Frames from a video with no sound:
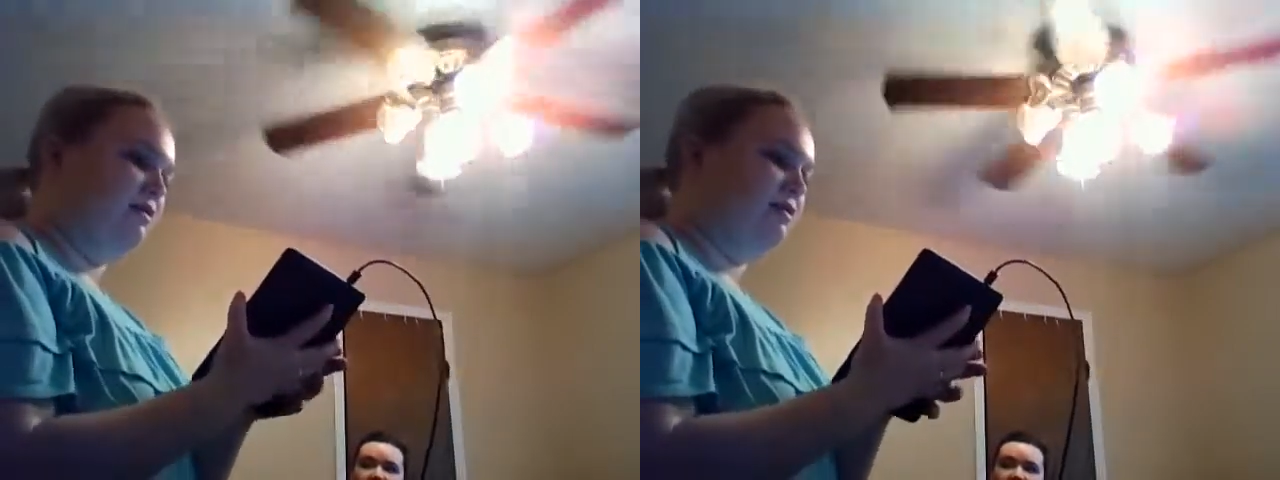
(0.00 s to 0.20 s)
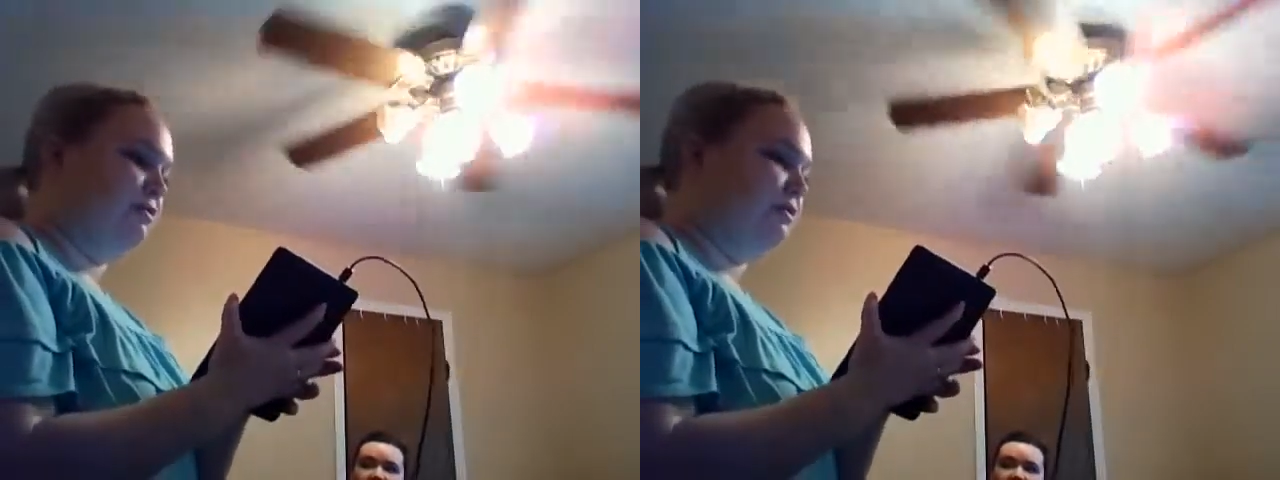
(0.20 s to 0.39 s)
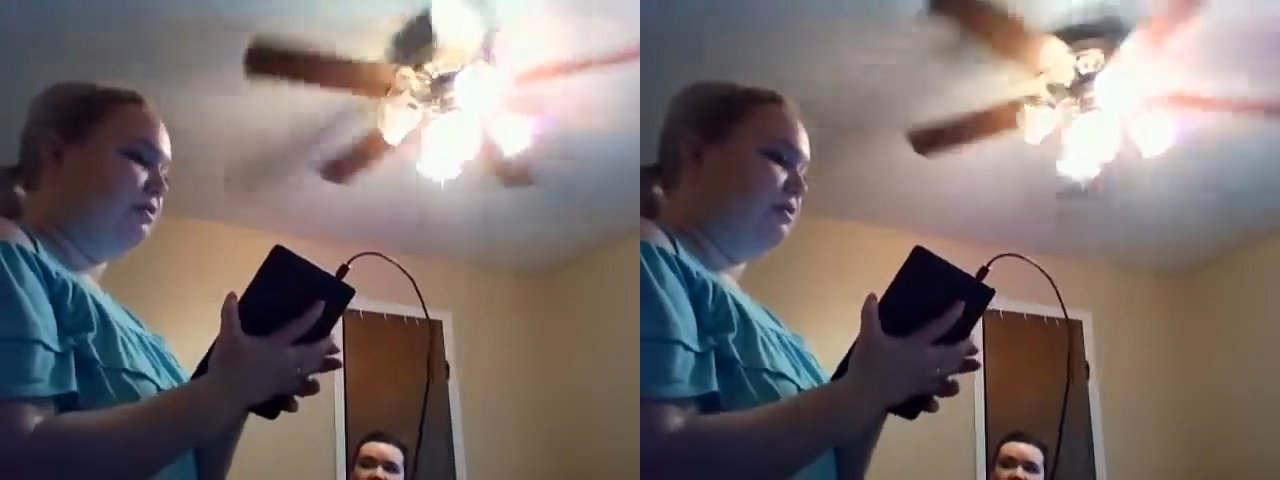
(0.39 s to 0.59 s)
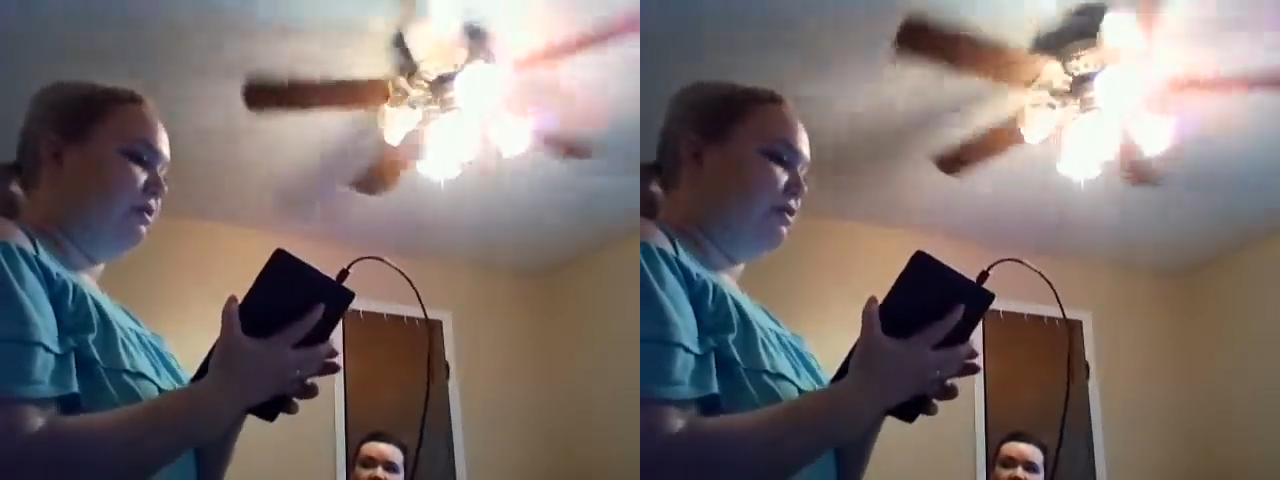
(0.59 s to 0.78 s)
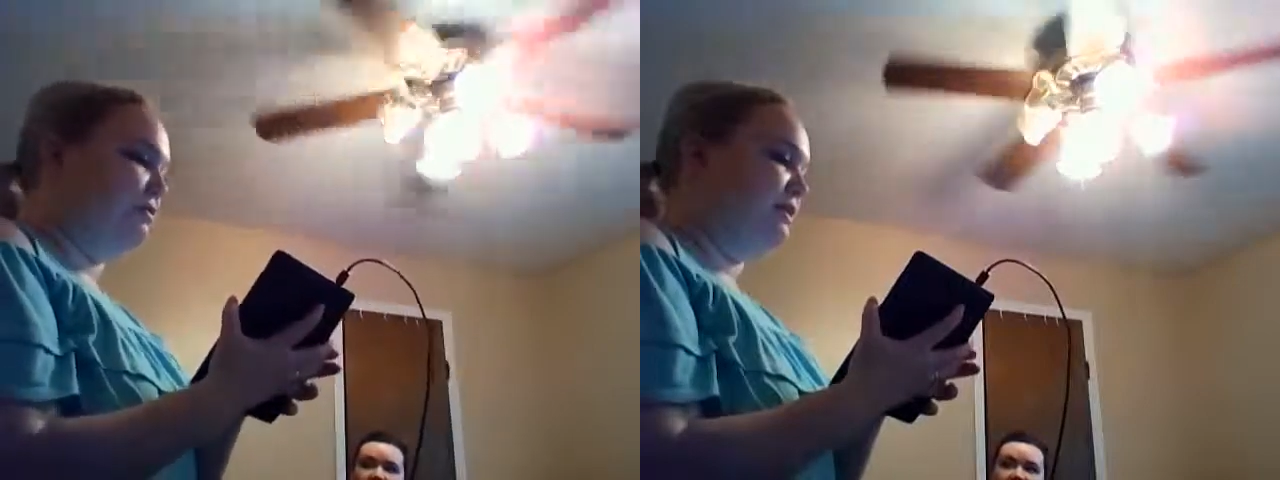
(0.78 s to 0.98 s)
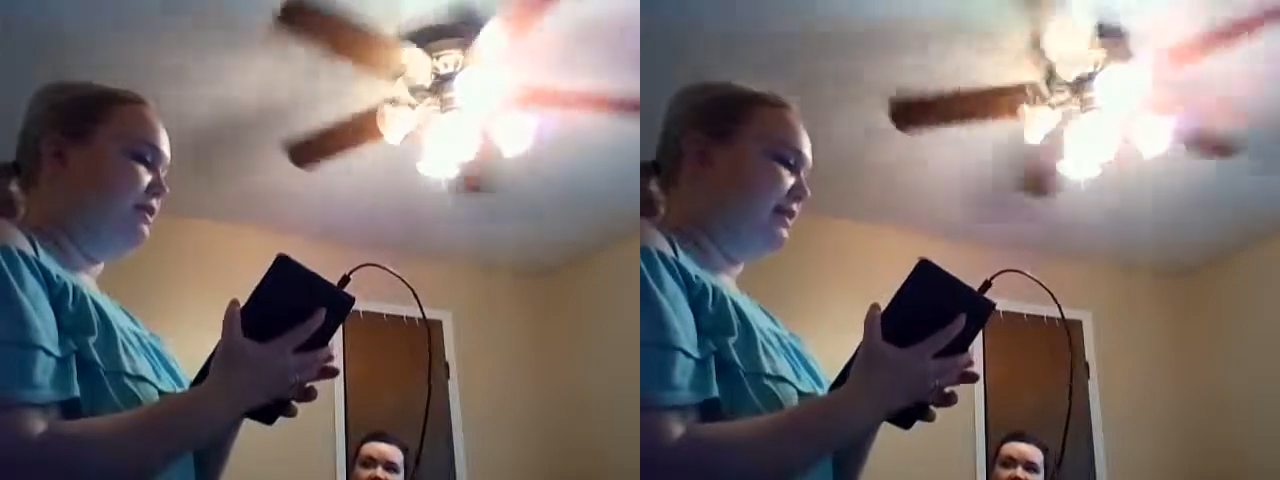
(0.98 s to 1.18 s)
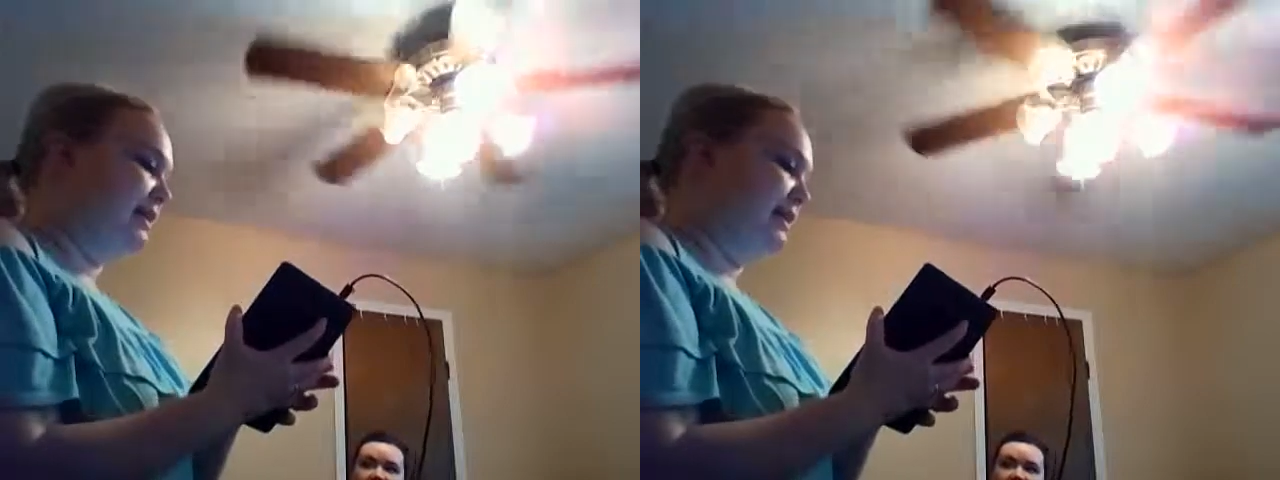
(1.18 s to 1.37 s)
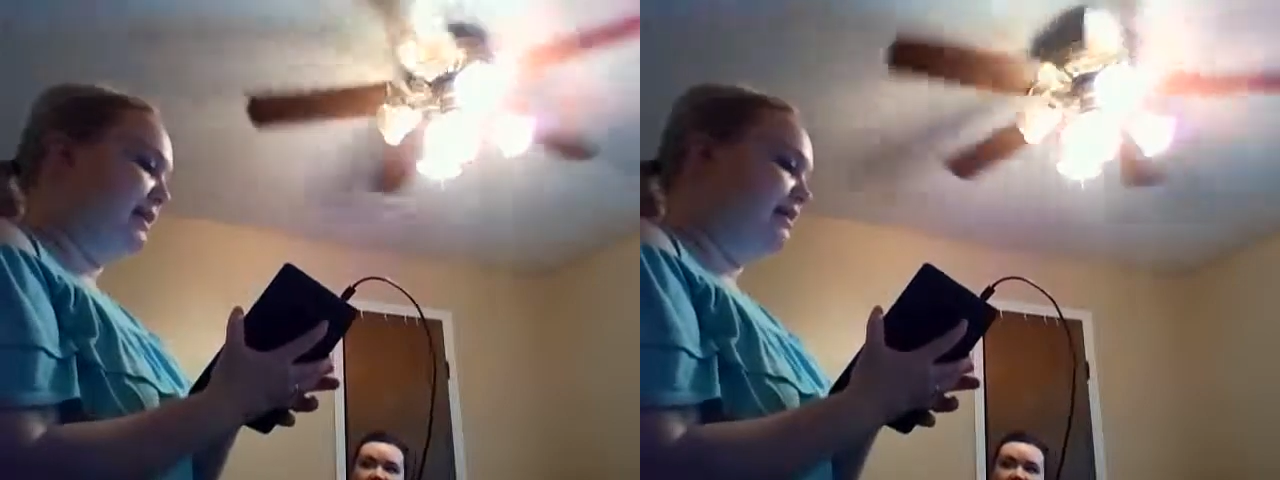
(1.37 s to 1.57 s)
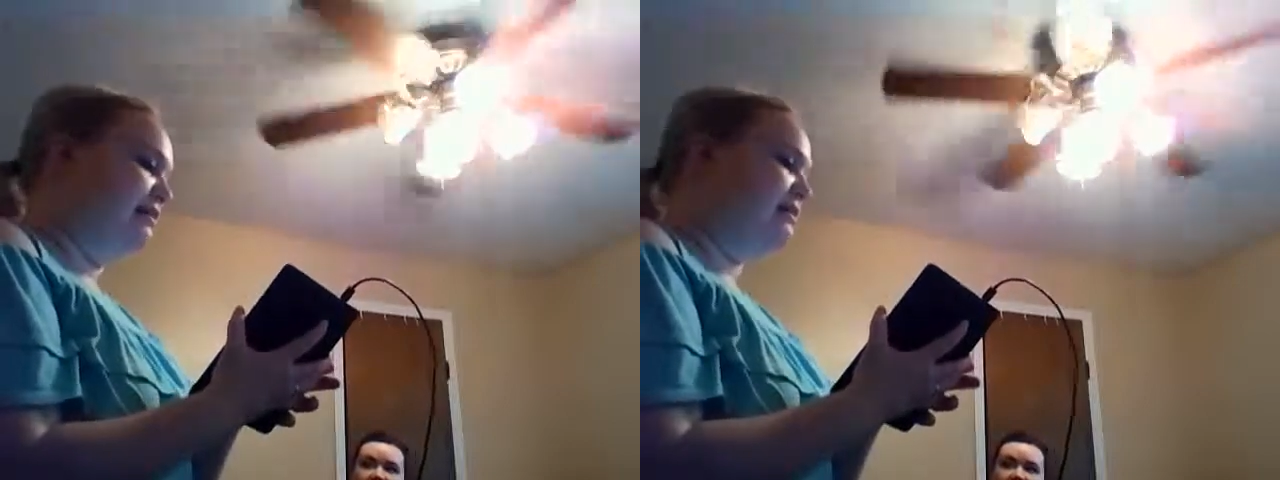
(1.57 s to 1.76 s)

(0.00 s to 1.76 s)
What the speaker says: though slow and steady,